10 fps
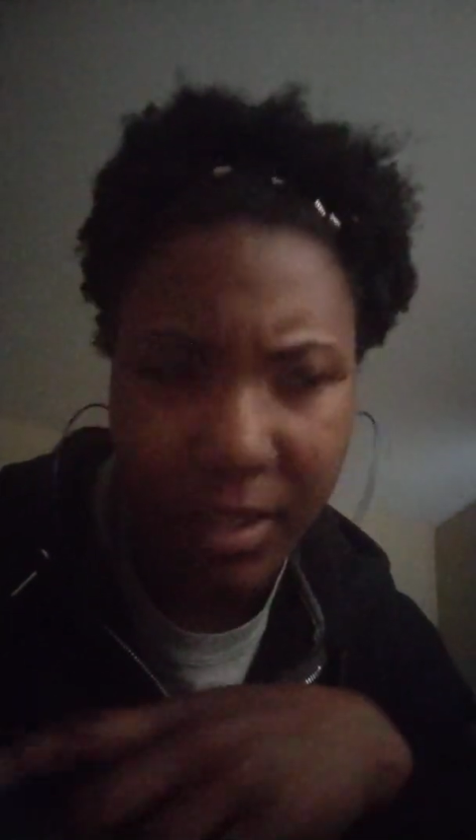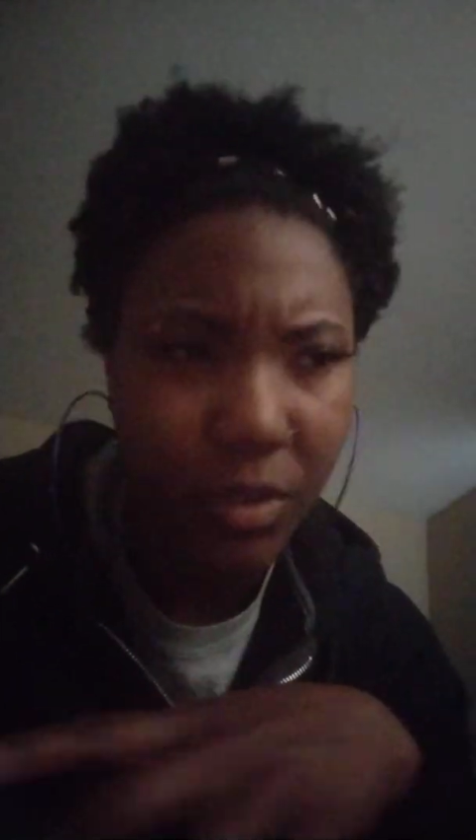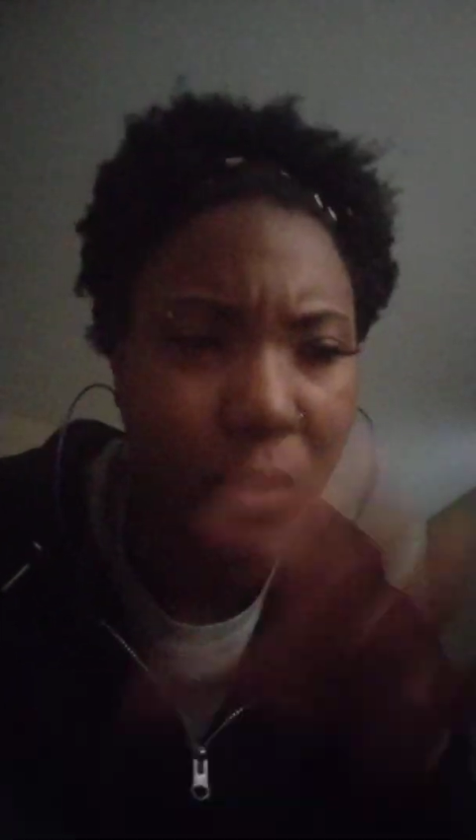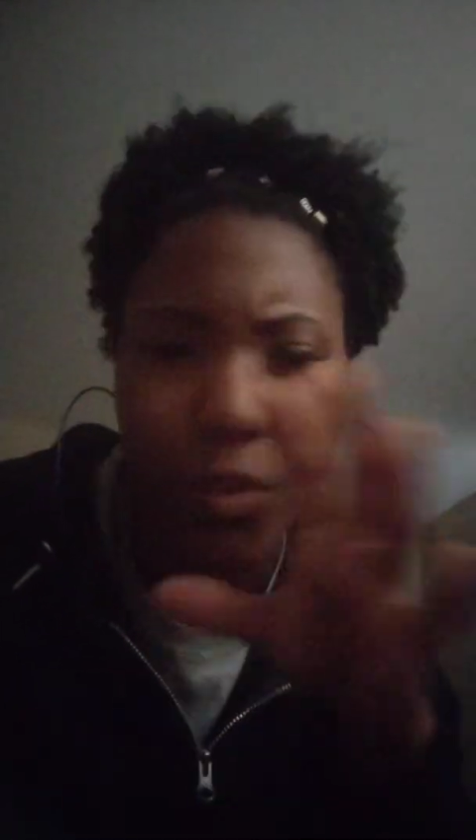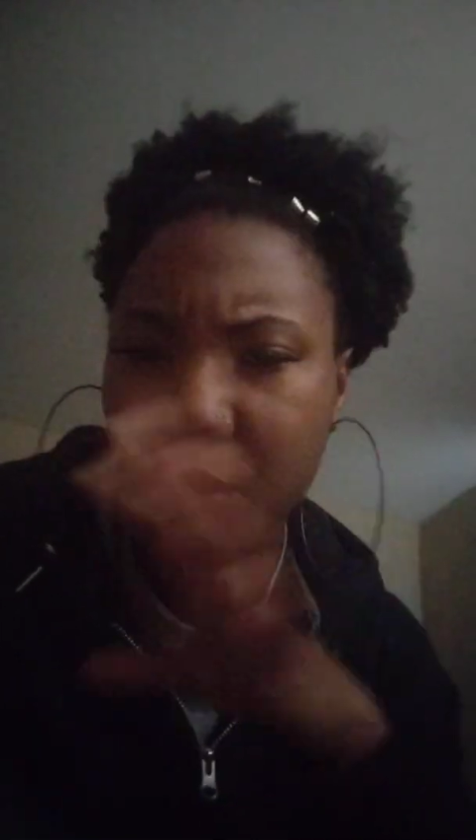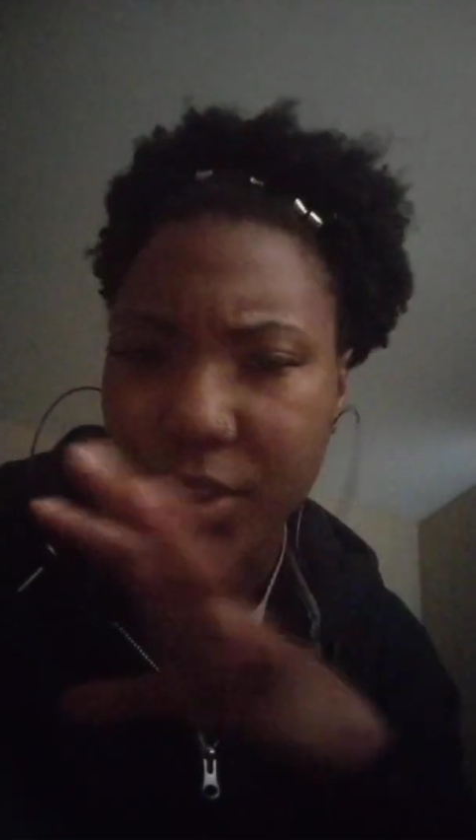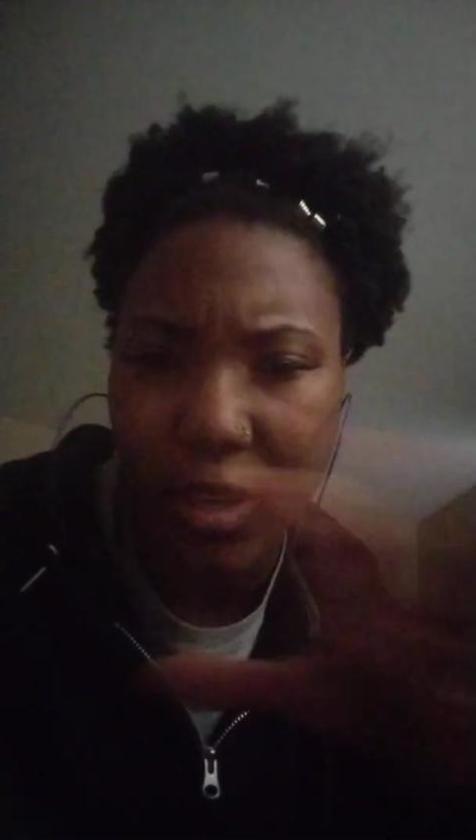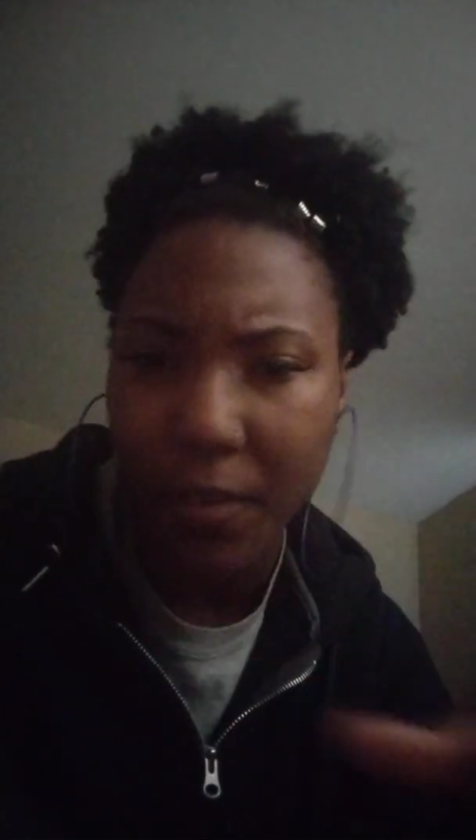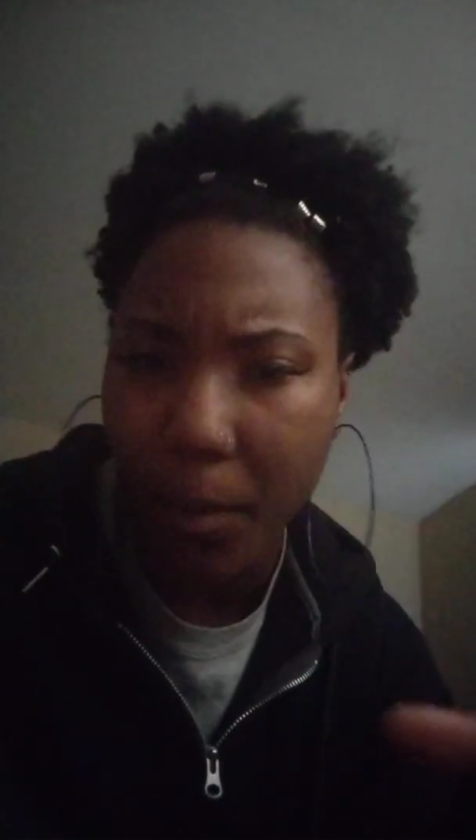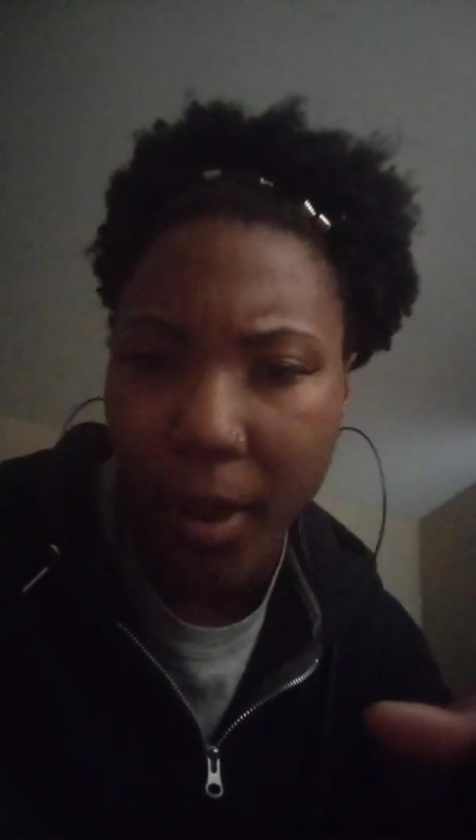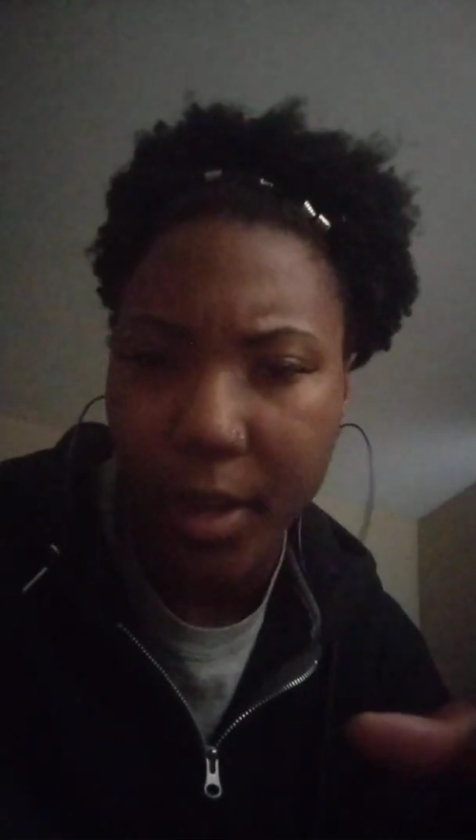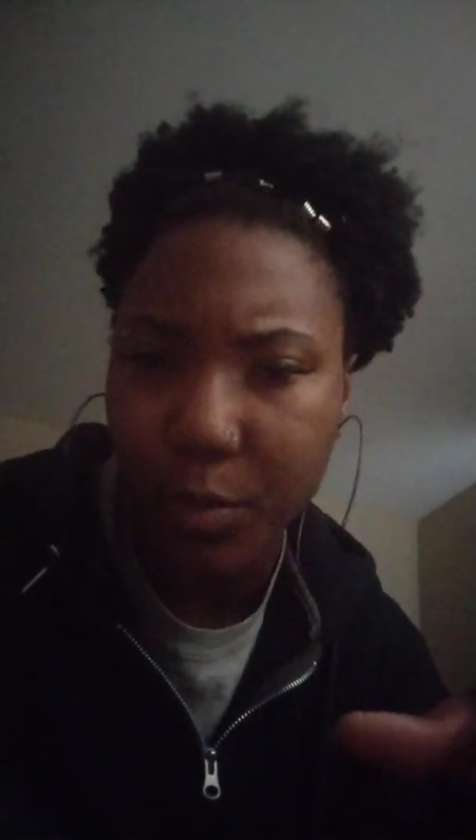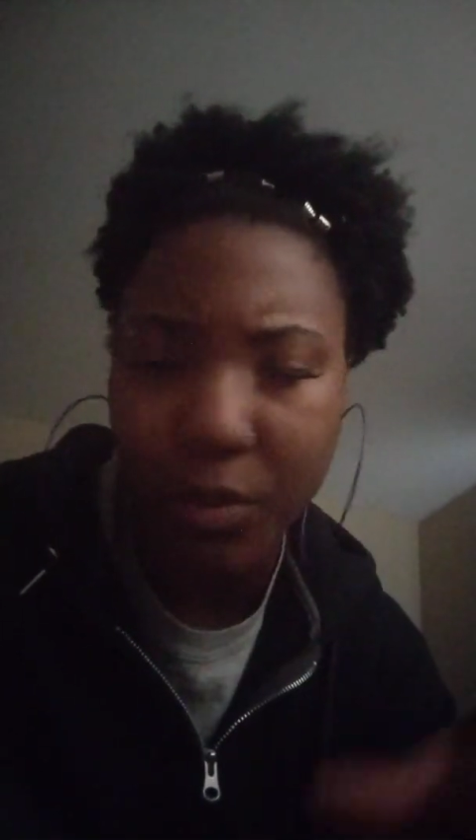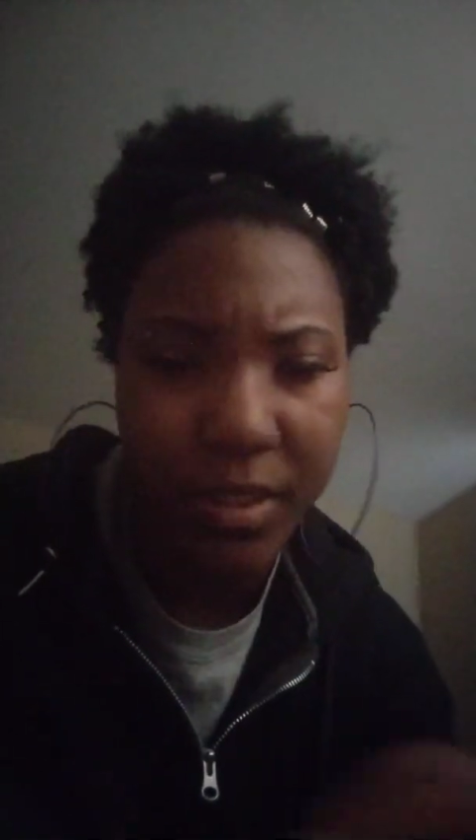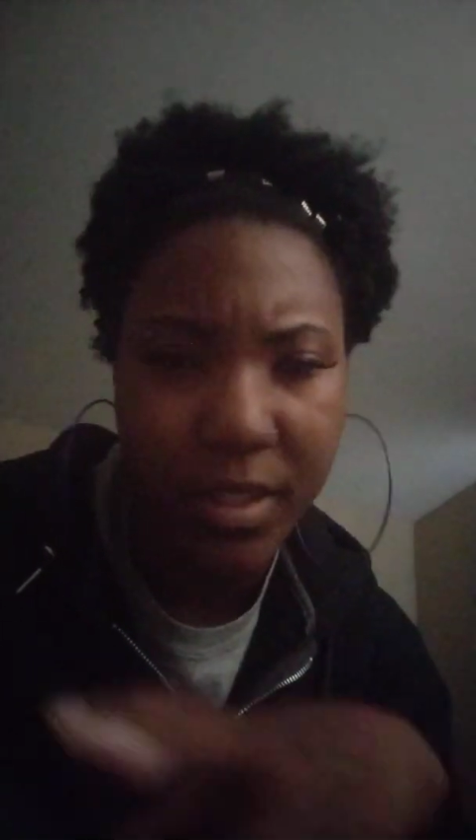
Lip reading: So if you just have a passport,